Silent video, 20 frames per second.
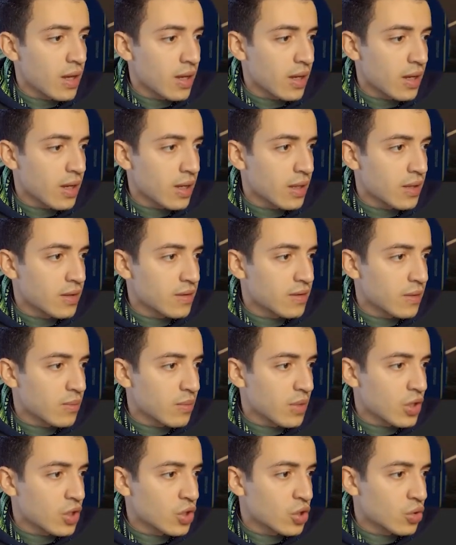
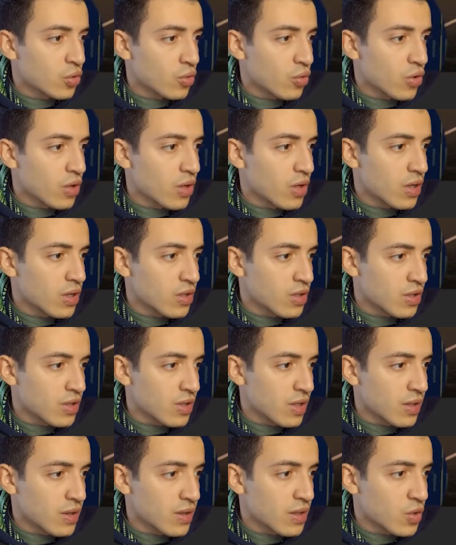and make sure
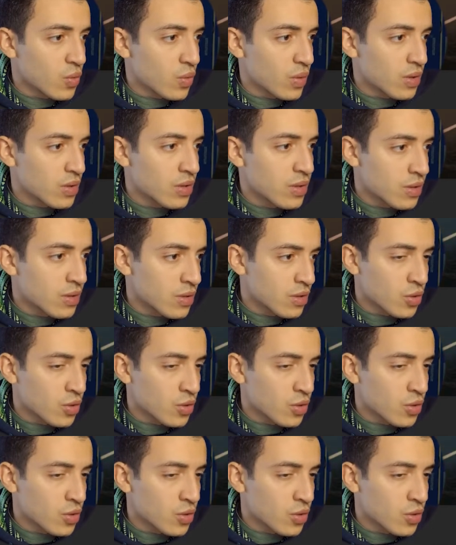just hit this one.